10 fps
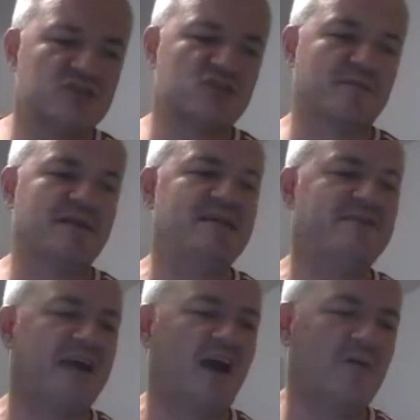some
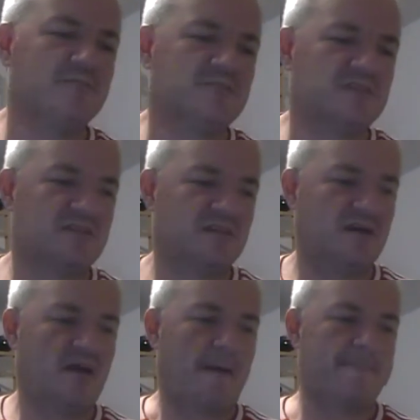leafy hops,
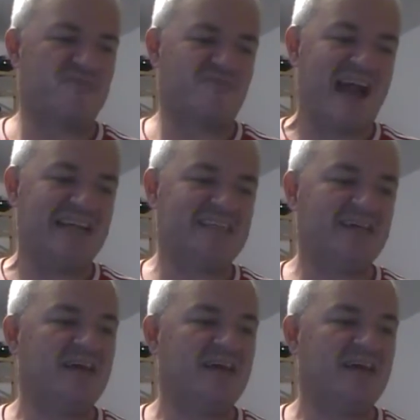bread,